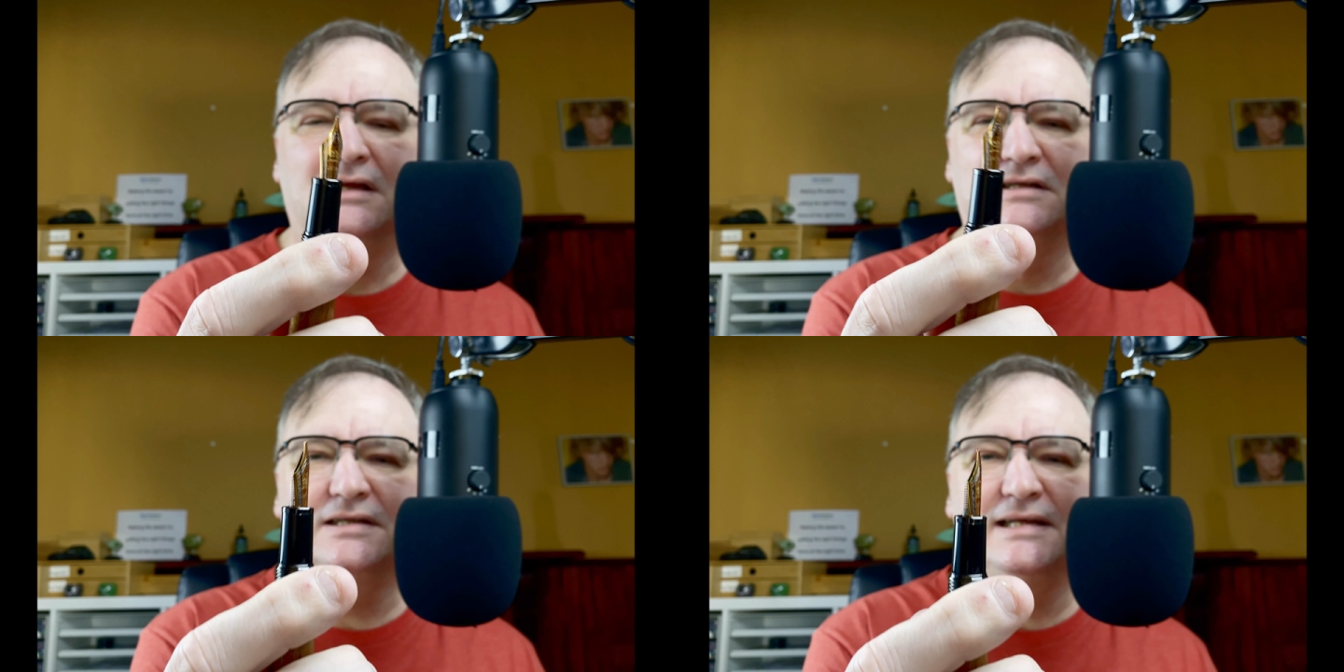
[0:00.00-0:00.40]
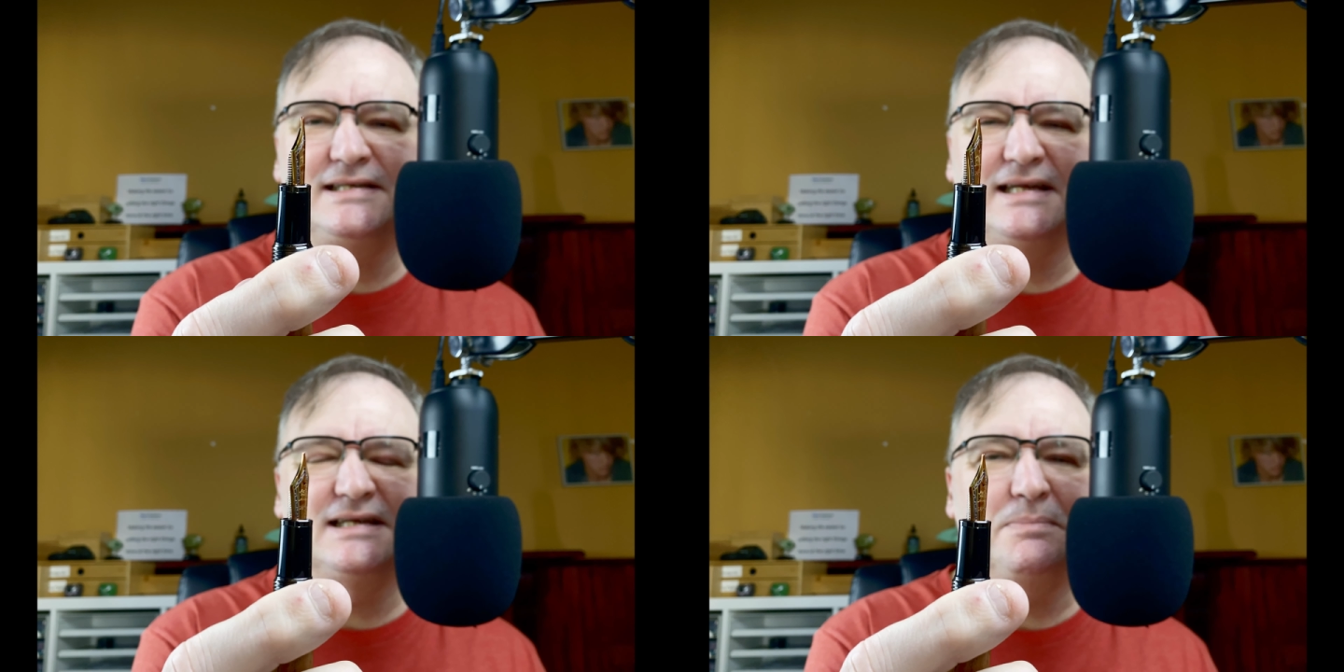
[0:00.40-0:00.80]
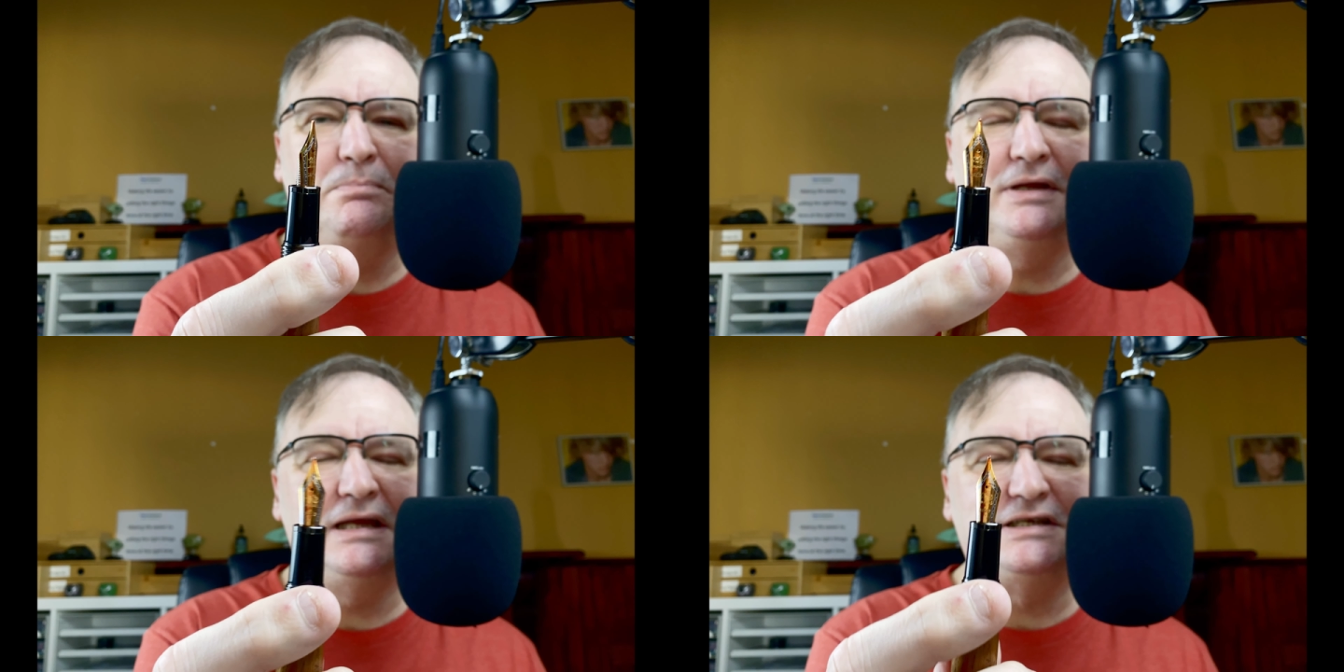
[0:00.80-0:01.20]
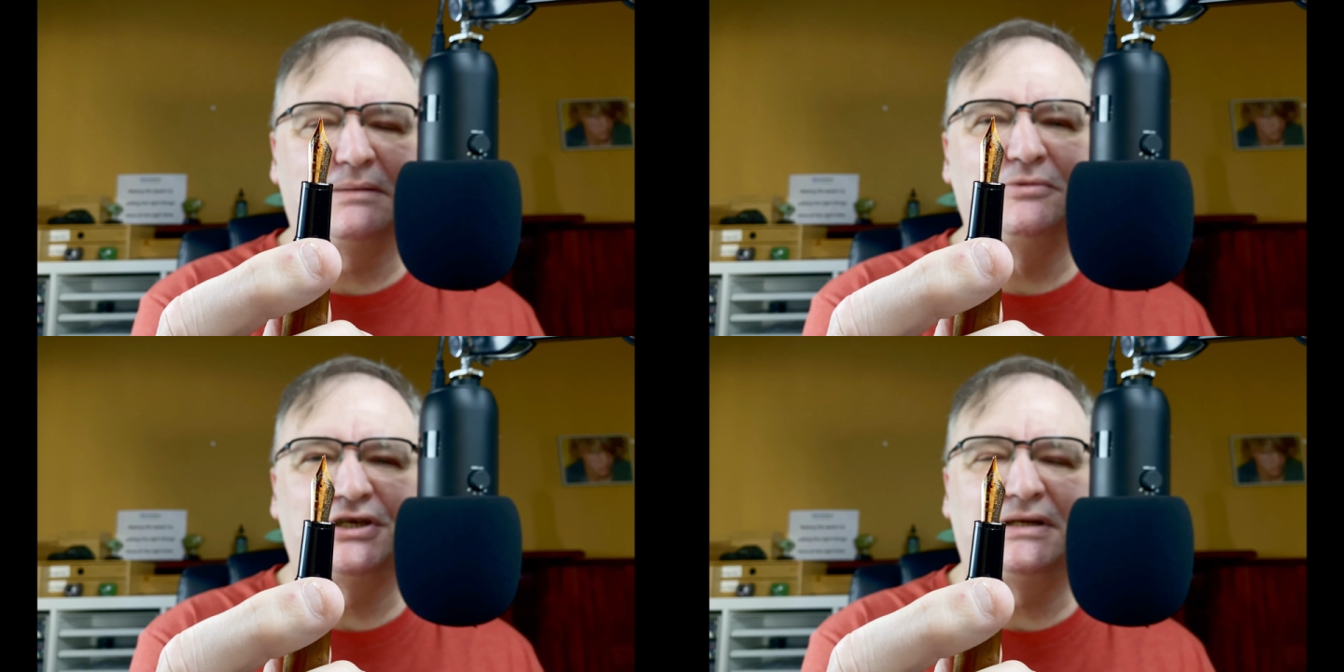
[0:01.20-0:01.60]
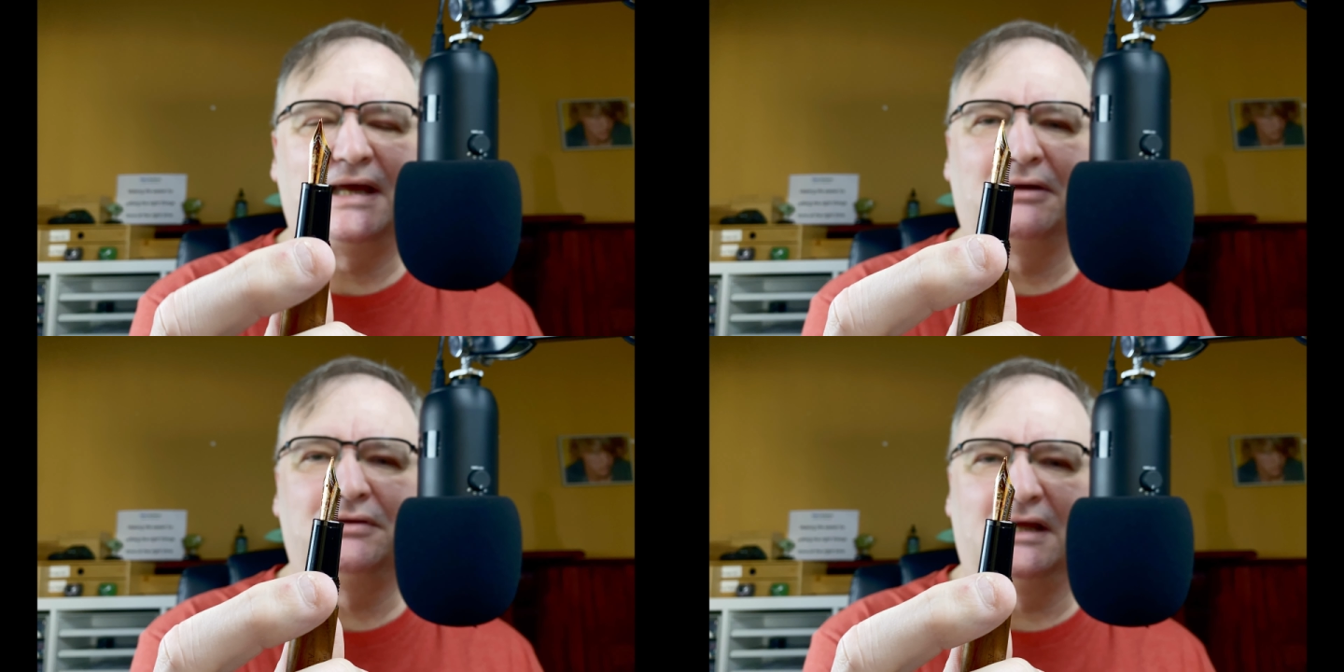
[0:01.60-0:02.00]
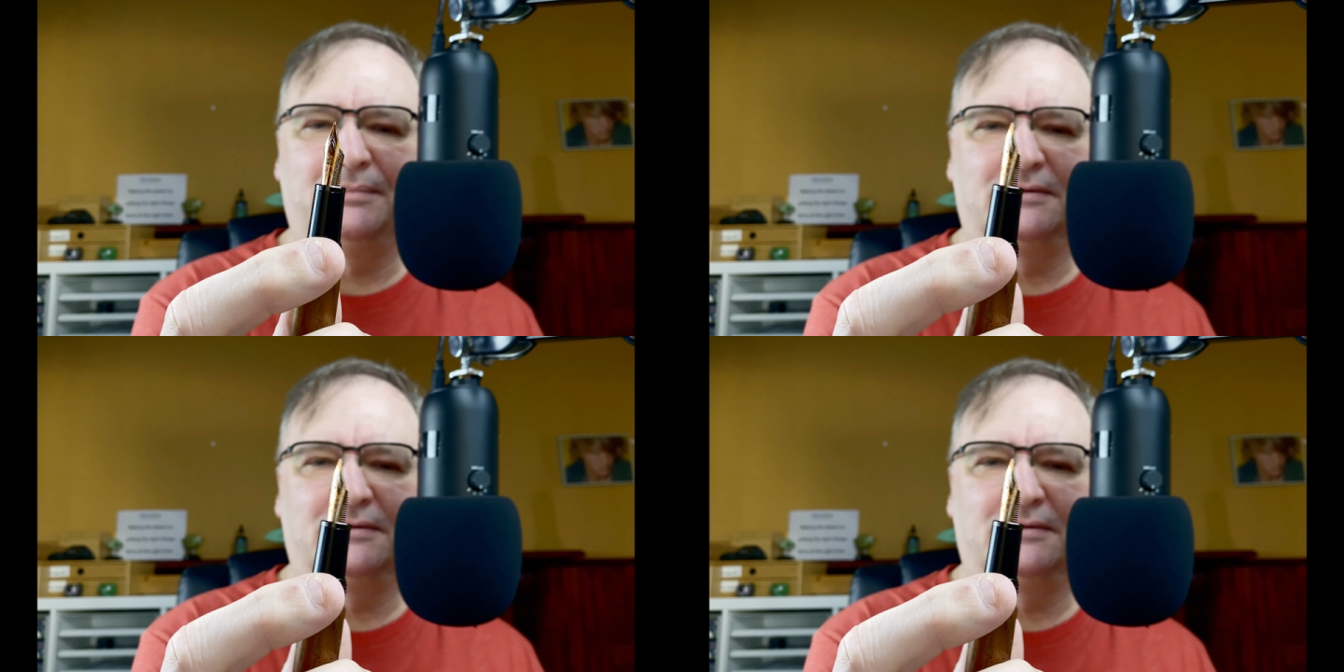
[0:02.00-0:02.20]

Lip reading: So this is a medium Jinhao nib.